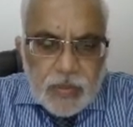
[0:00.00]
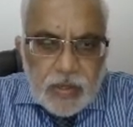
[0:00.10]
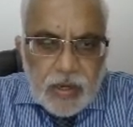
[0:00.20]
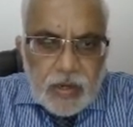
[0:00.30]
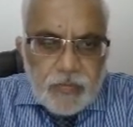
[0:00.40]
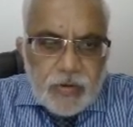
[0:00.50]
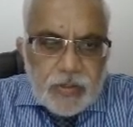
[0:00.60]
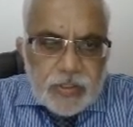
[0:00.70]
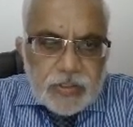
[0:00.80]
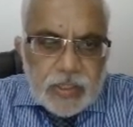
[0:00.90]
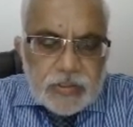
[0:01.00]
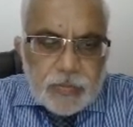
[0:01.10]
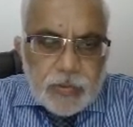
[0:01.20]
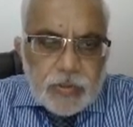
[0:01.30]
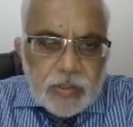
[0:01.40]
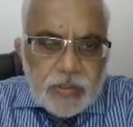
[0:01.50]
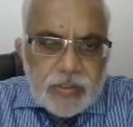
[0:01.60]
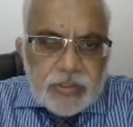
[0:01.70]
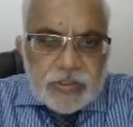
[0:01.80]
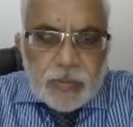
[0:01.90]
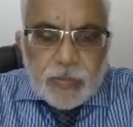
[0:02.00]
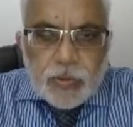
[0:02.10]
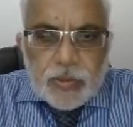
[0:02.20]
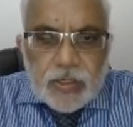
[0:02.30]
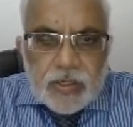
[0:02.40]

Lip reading: And we'll discuss about decision support,